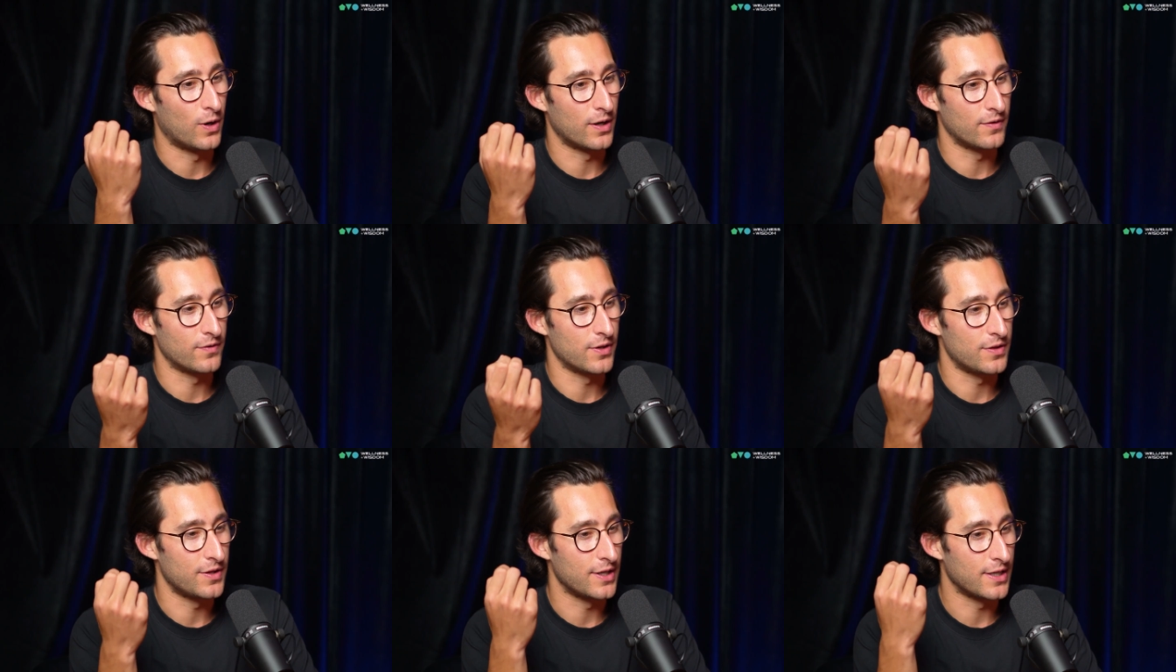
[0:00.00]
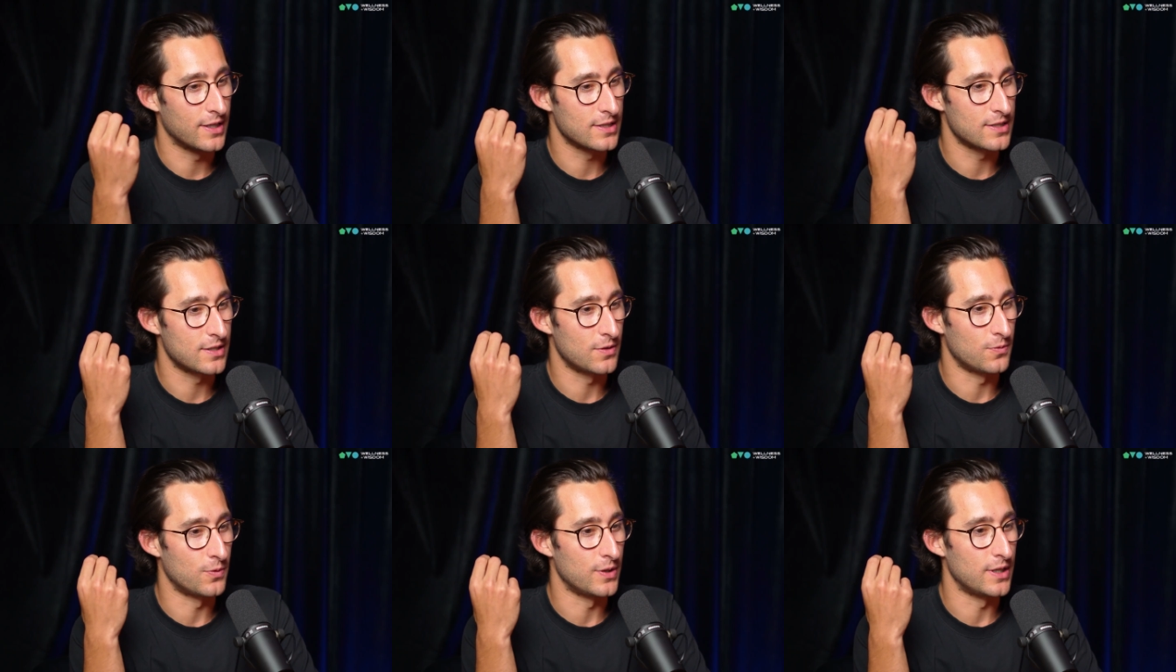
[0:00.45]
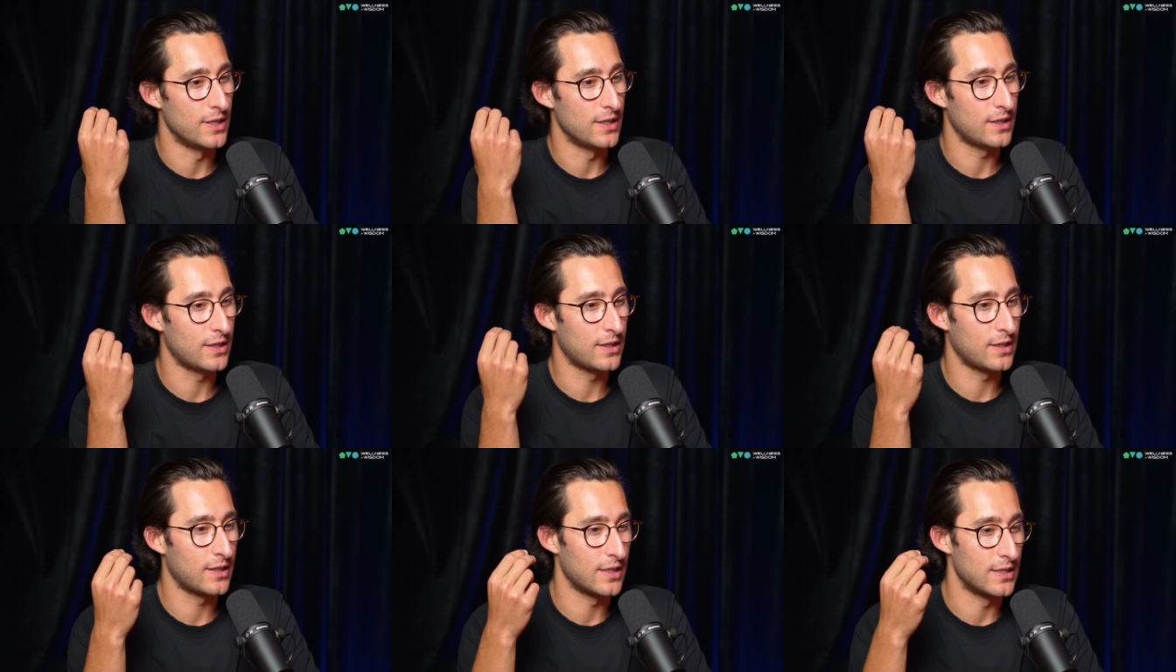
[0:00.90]
one of the things that we
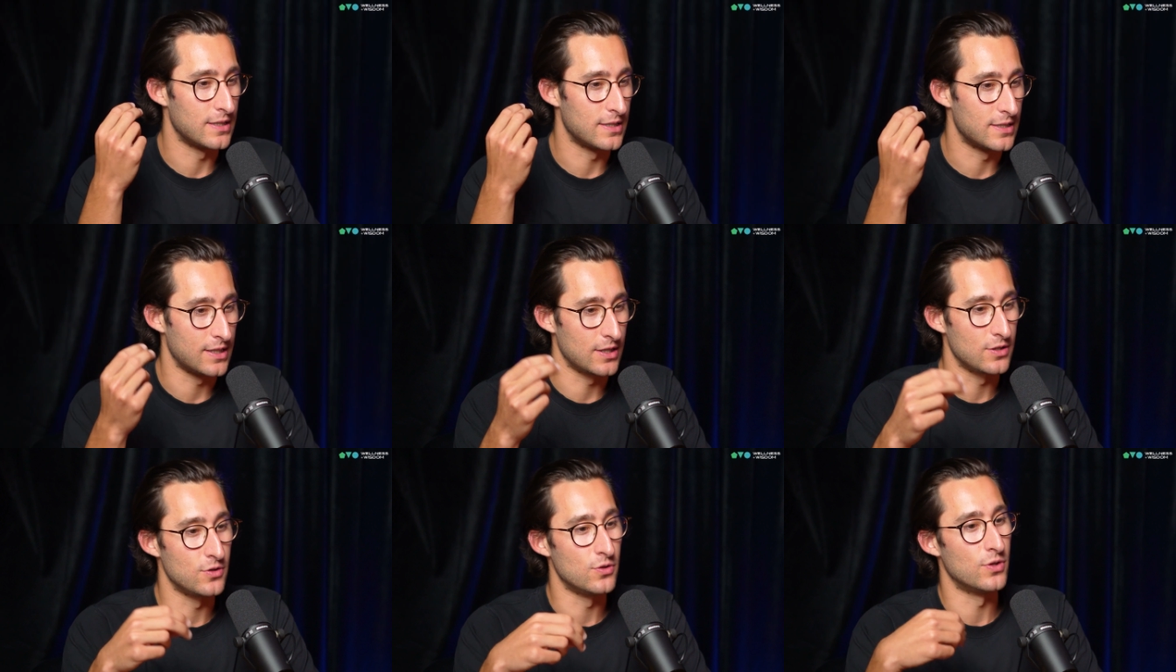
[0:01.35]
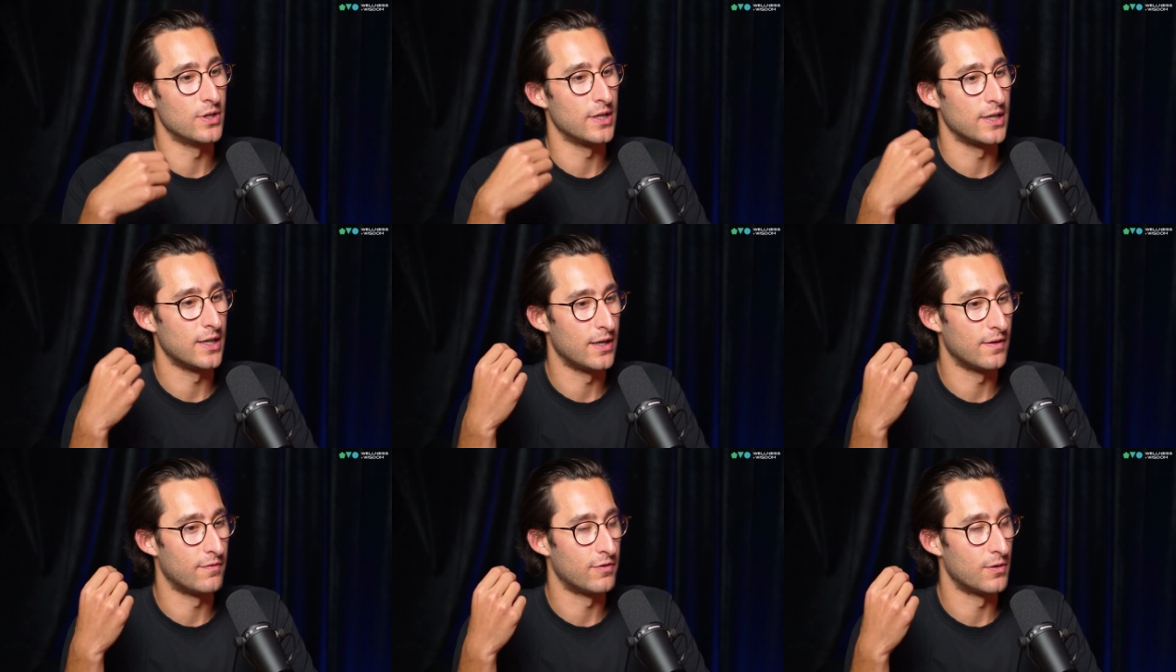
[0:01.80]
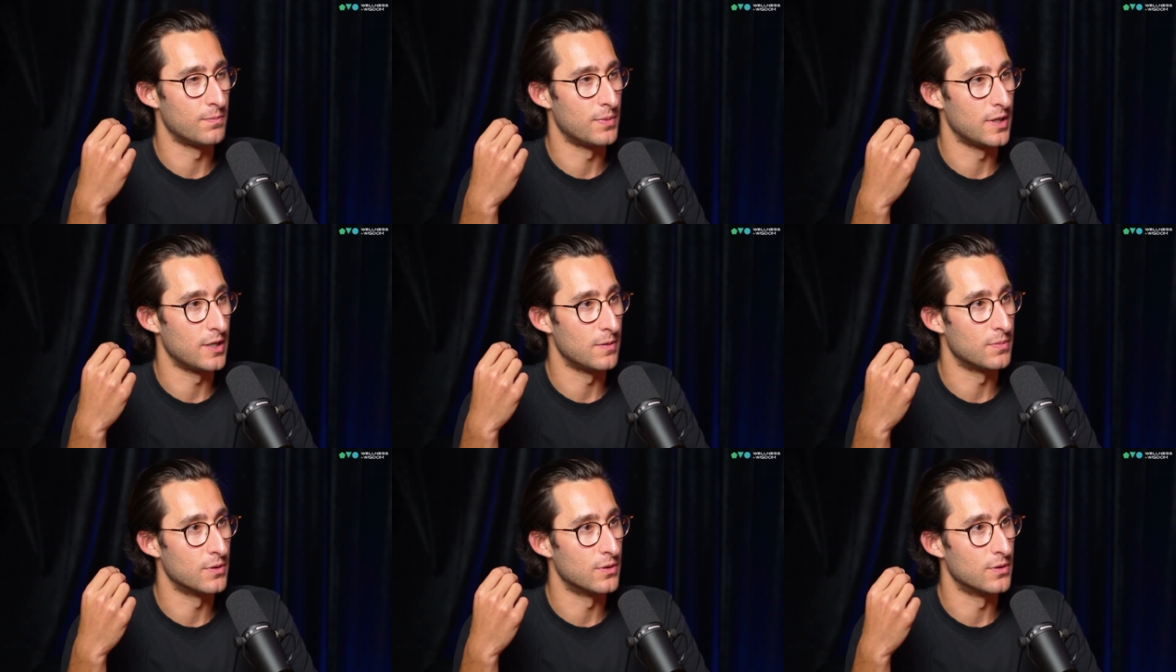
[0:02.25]
continue to hear from
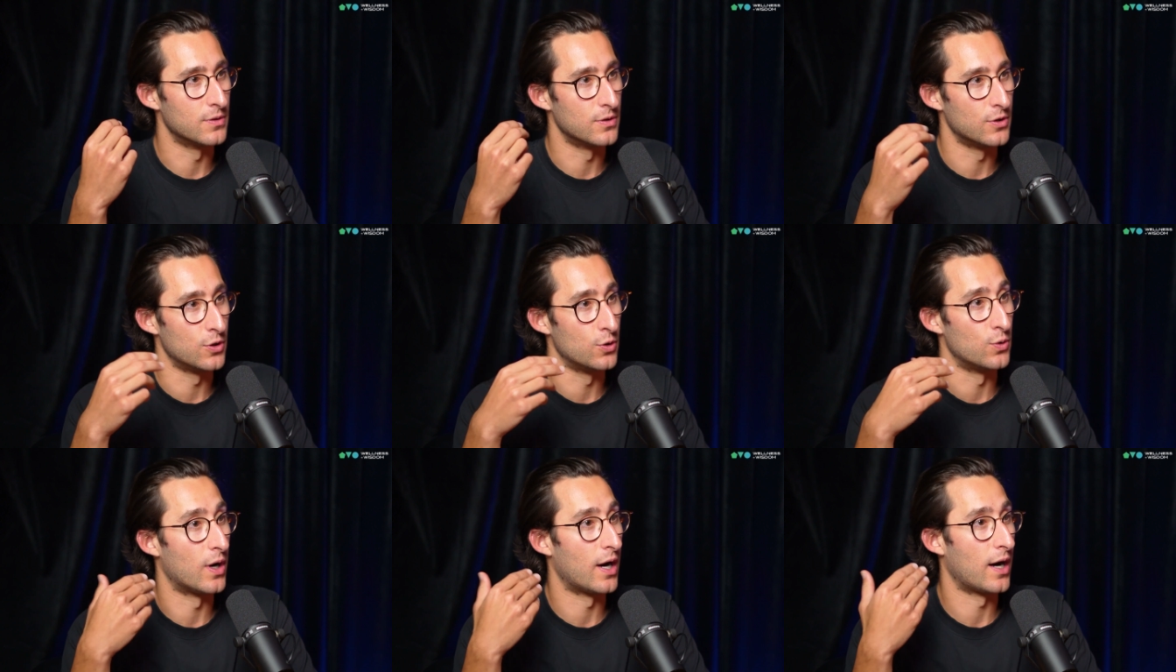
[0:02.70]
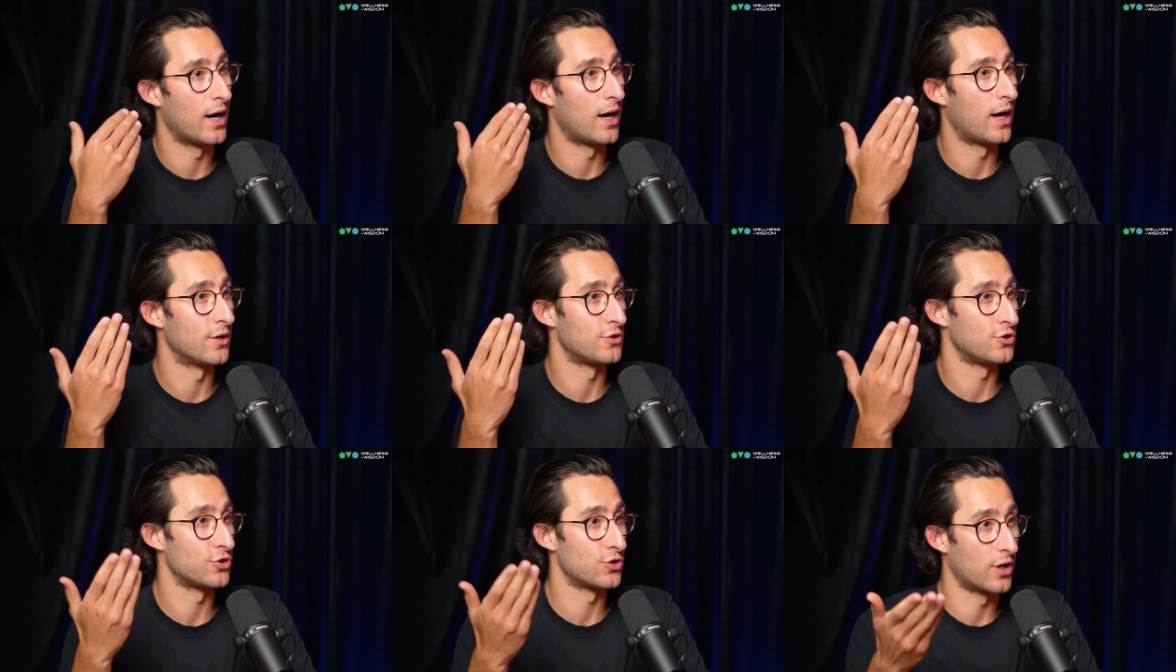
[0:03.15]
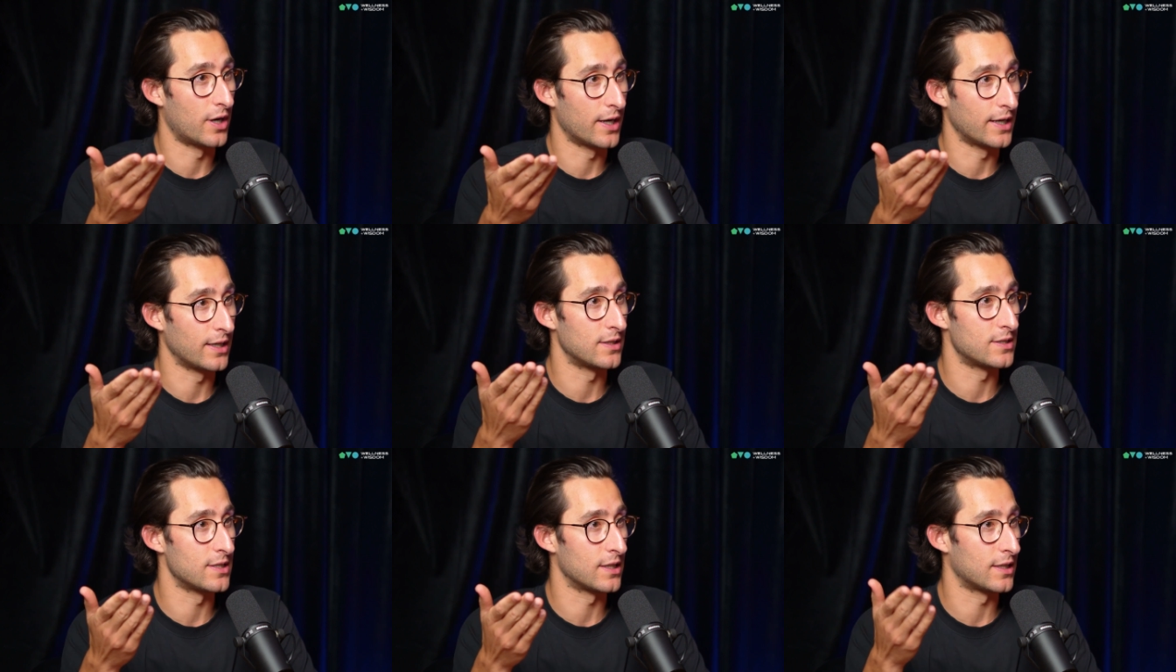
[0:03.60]
people who are
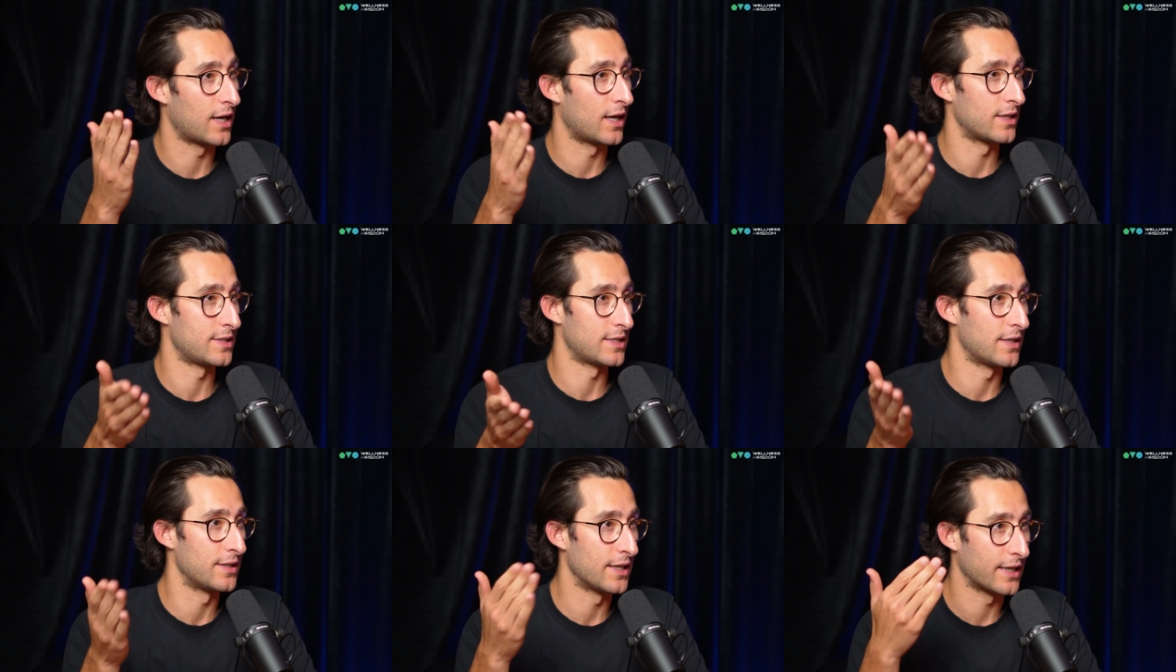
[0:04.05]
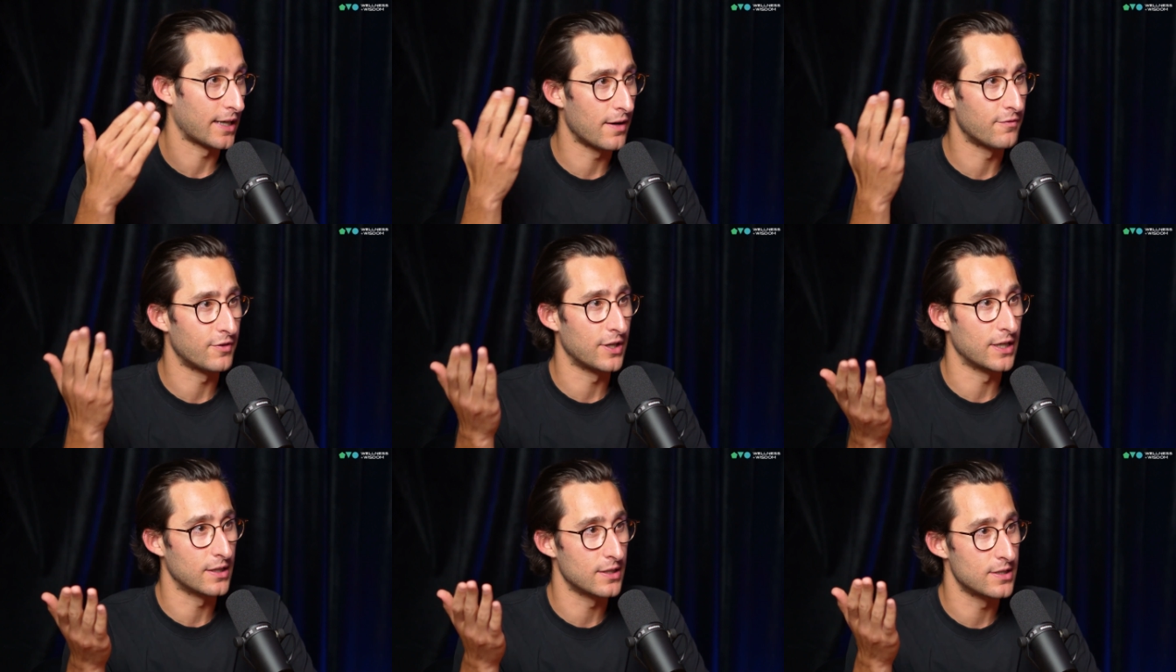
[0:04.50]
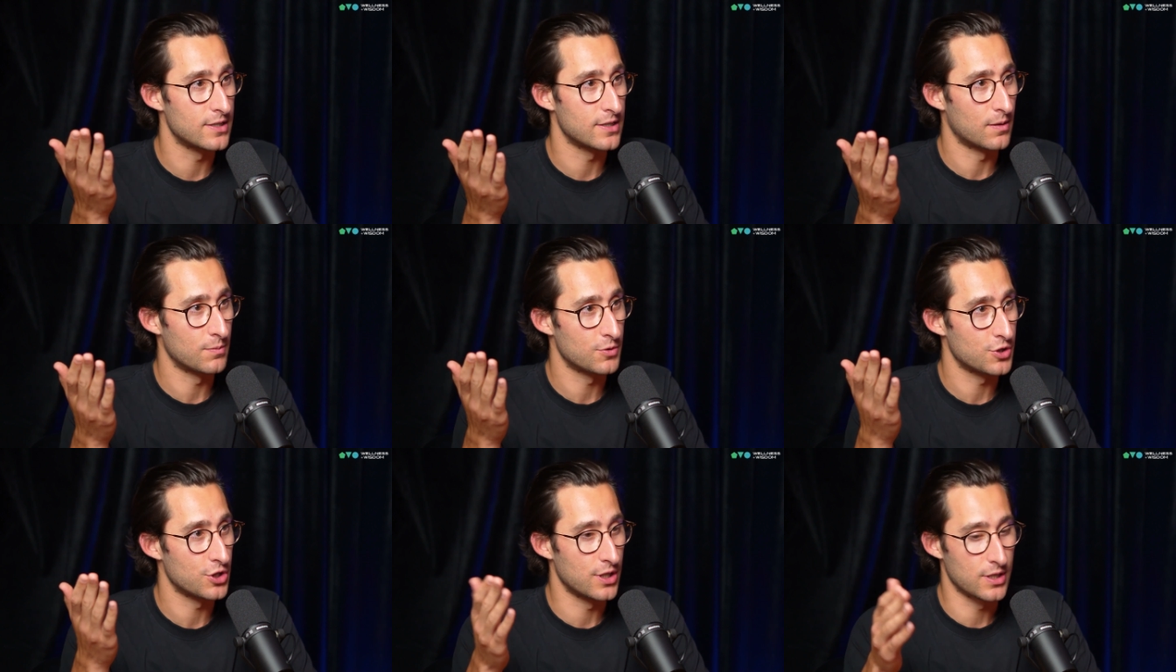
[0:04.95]
trying to cut down their caffeine
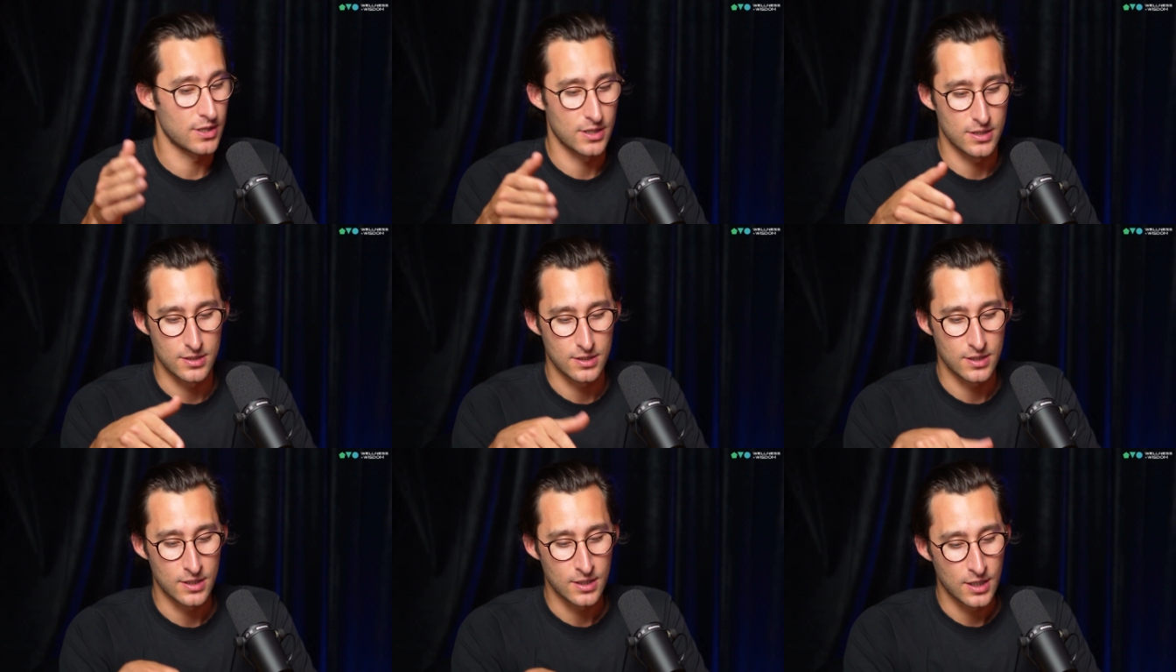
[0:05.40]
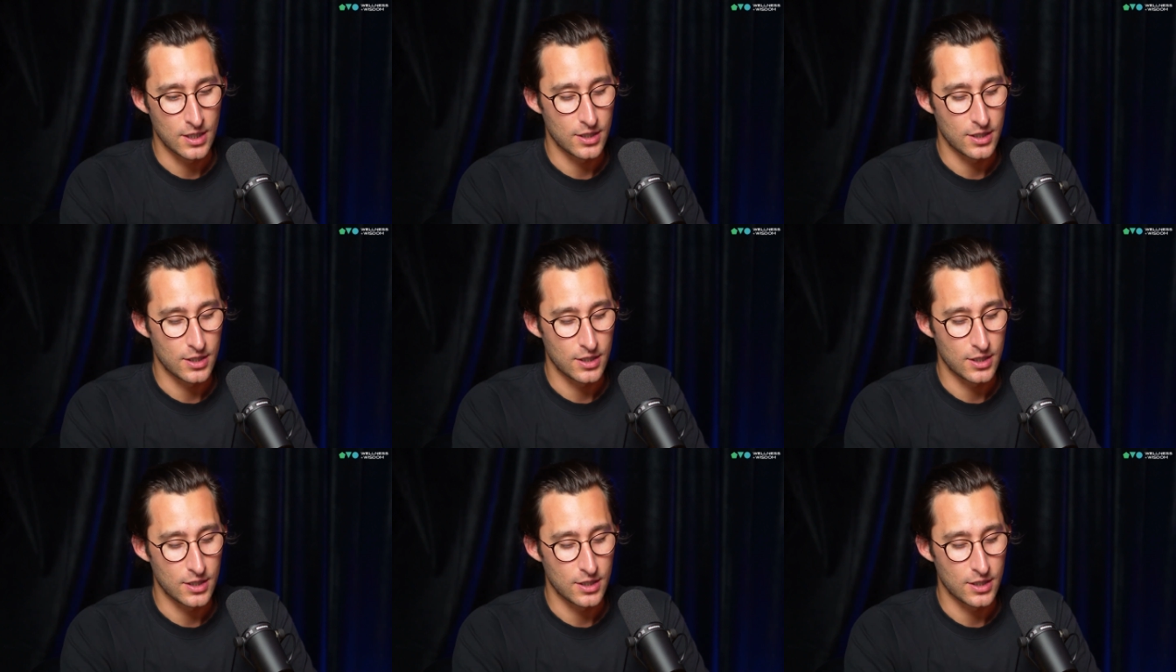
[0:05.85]
consumption and,